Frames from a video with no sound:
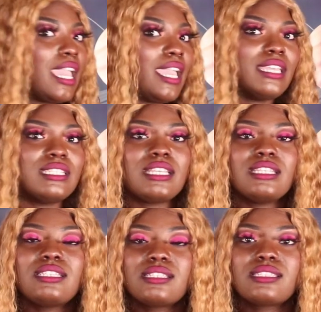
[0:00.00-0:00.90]
age, and
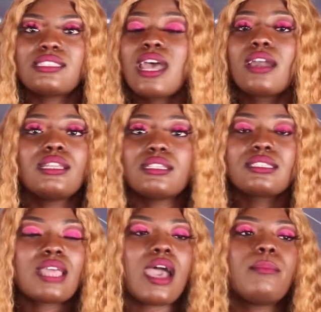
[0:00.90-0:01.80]
it's just not gonna
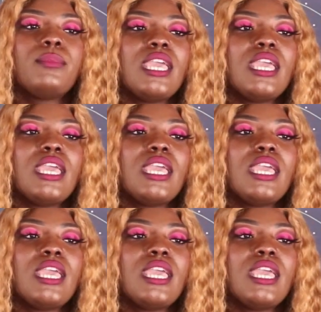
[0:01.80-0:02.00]
stop,